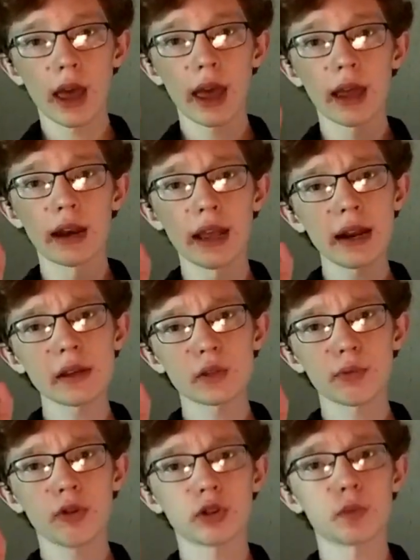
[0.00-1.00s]
an
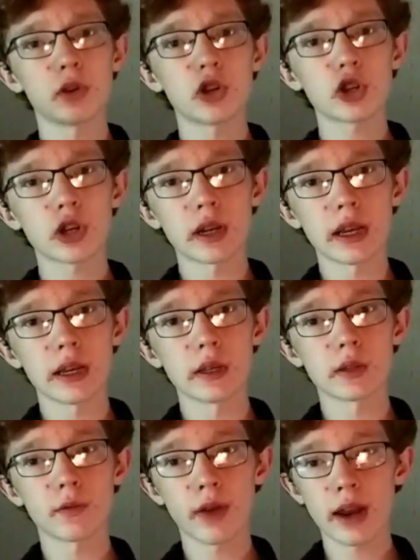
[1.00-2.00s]
inexperienced magician
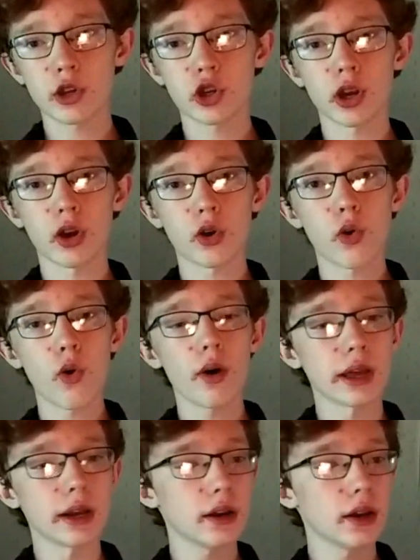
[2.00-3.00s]
is vanishing a
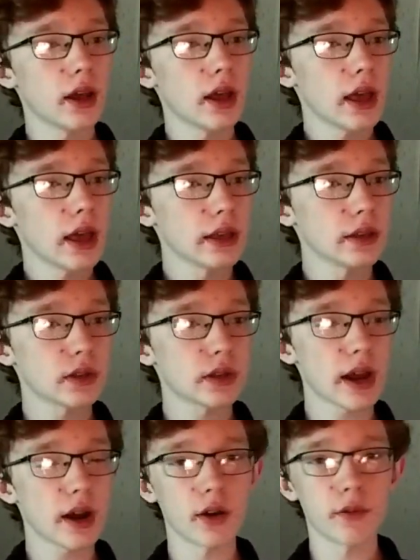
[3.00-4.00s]
coin,
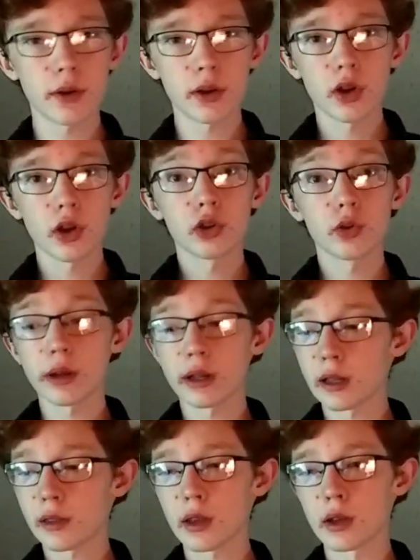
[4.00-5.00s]
instead of doing
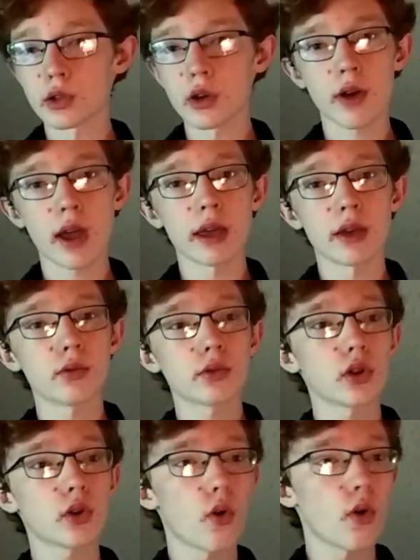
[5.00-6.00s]
like this. Okay, here's
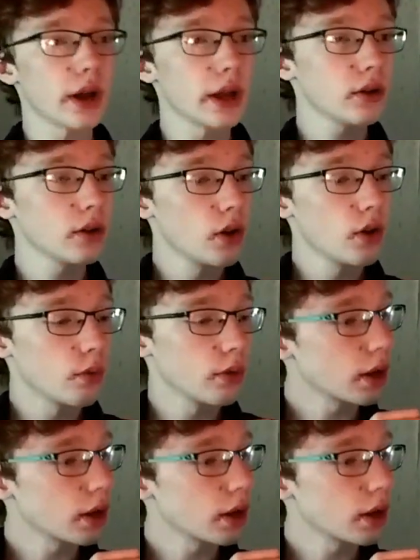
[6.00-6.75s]
the coin. We're